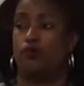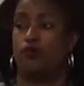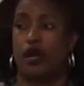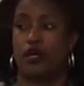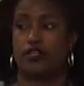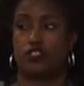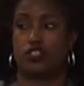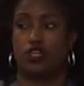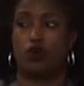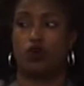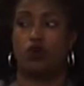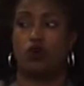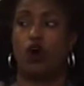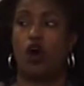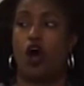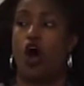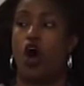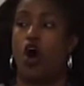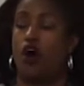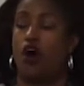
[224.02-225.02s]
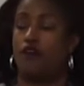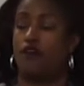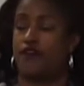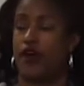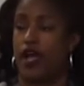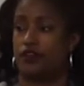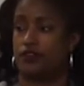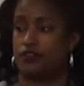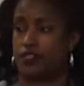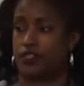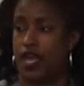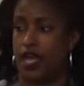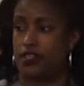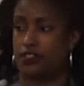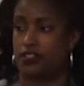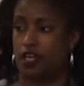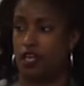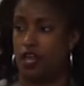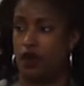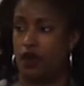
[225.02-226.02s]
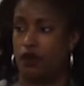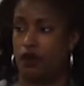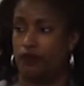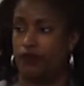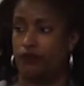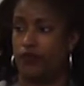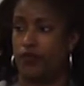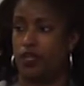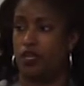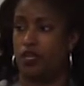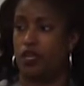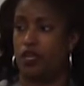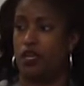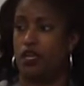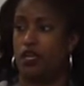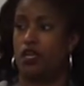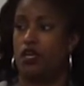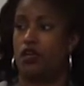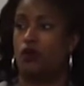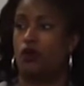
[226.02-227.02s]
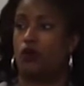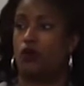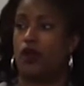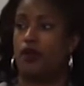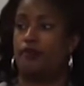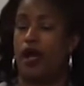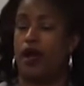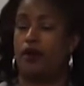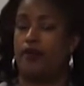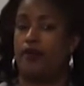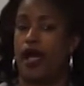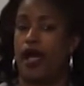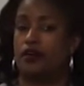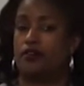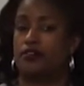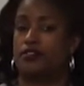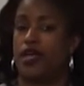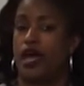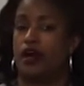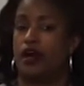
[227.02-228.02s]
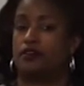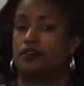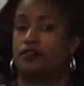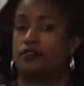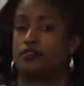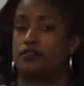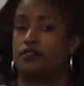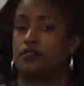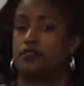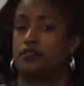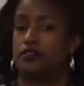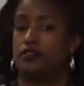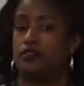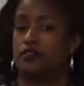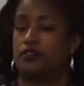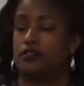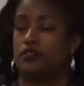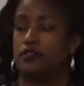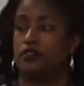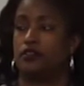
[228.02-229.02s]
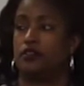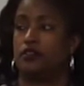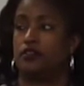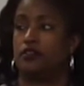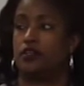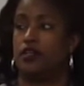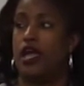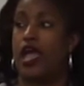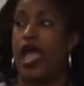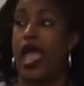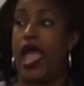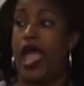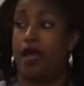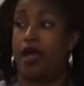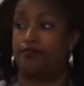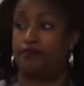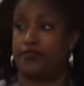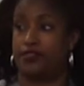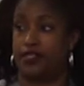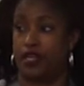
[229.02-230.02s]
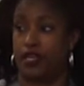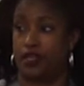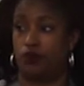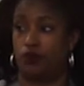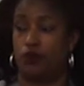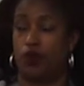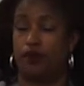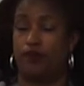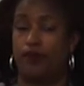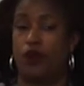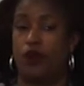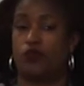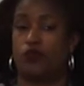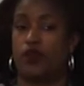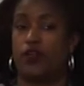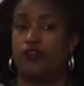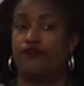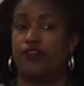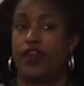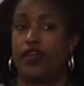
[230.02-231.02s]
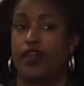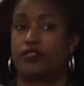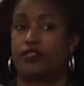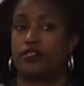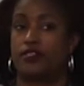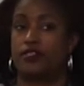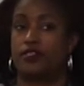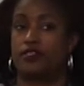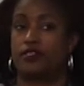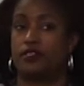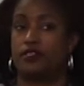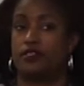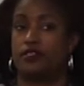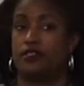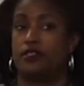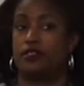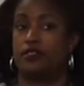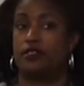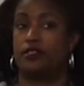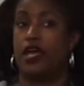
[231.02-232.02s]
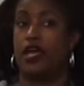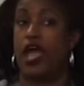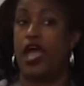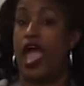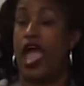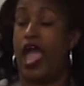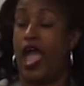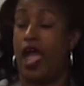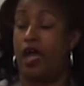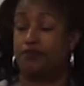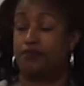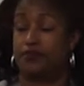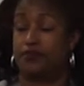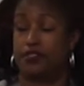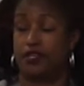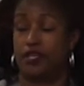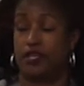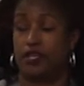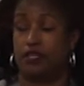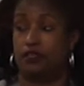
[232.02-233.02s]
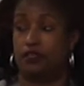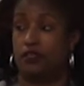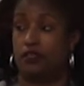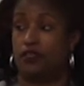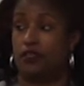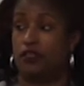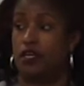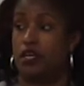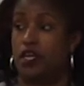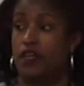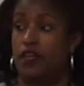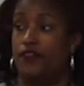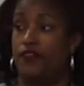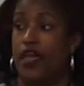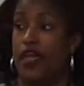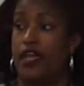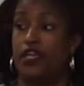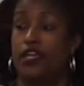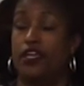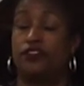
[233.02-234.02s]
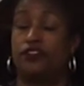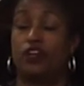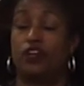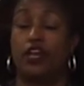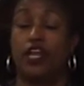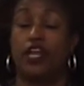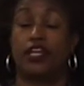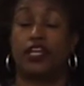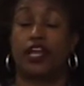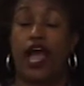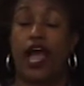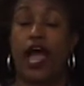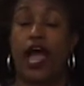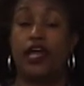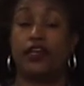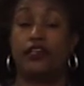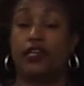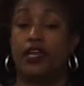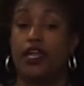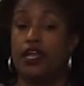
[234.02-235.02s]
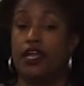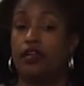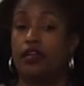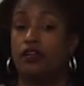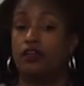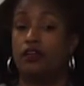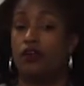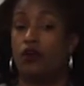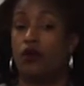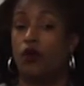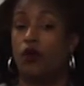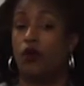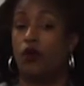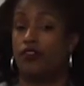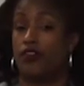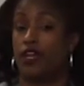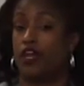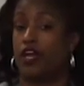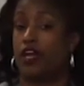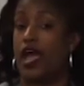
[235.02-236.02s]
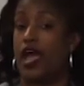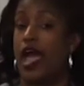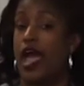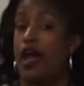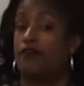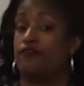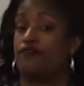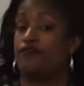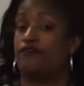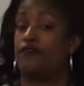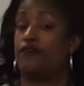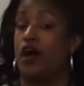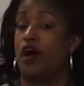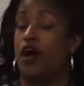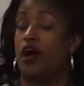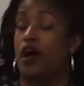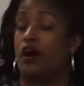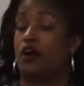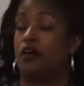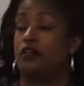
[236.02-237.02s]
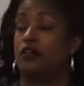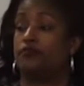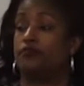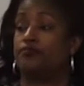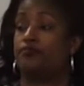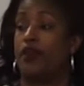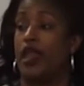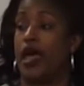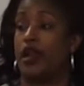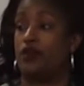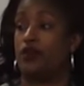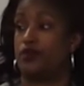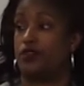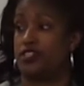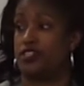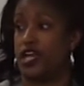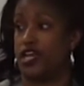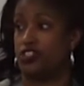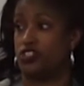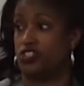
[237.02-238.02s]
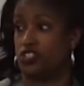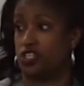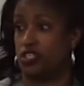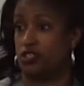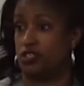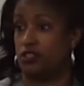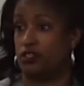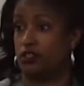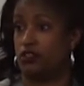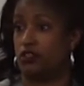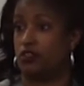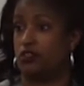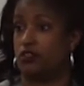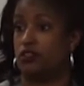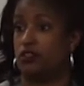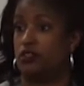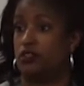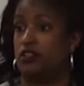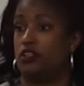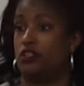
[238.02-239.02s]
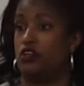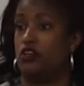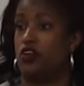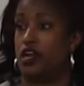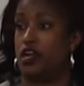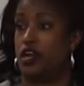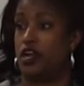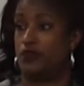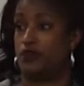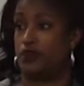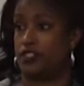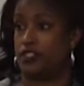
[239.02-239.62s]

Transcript: muscle, all vital signs low. What about bowel sounds? Absent. What about reflexes? Absent. They either incontinent or they're going to have uh, bladder retention urinary